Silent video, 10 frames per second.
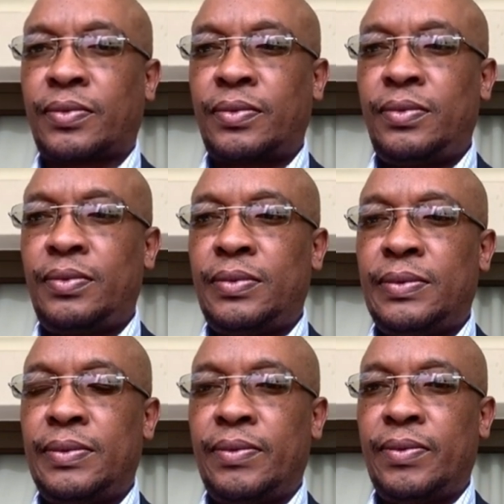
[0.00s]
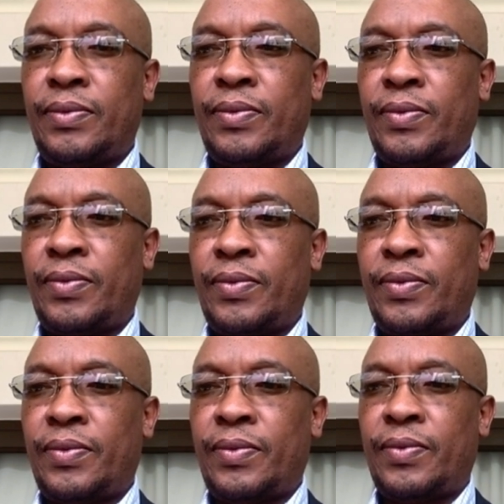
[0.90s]

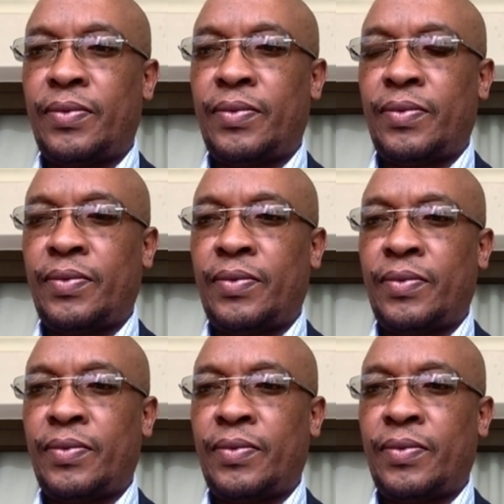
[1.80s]
No words are spoken by the person on screen.